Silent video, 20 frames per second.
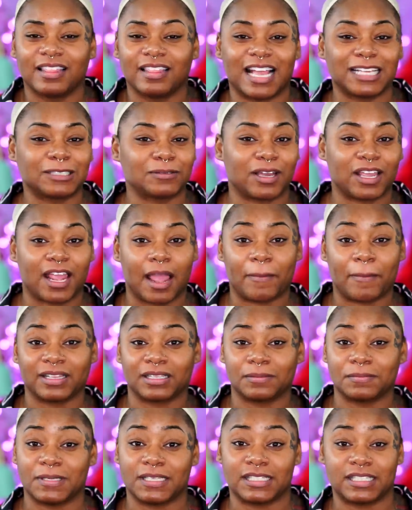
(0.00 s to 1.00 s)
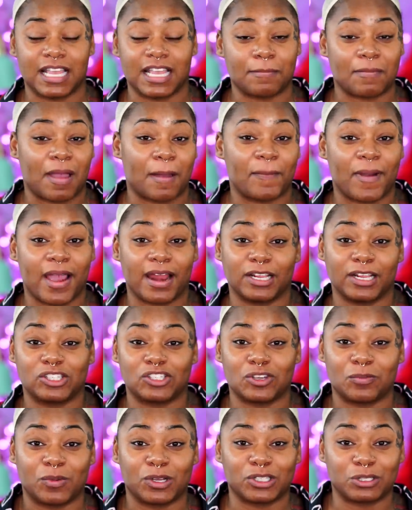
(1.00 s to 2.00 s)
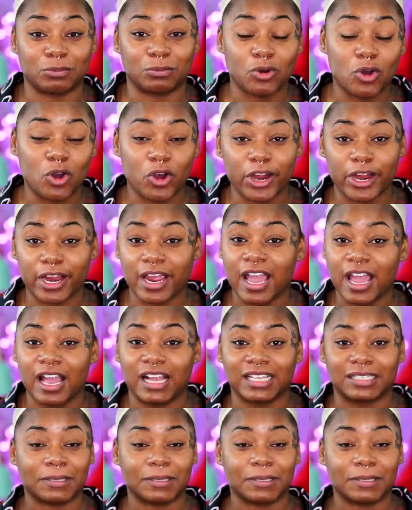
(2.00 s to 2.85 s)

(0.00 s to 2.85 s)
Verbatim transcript: That's why y'all about to be seeing my body so much more,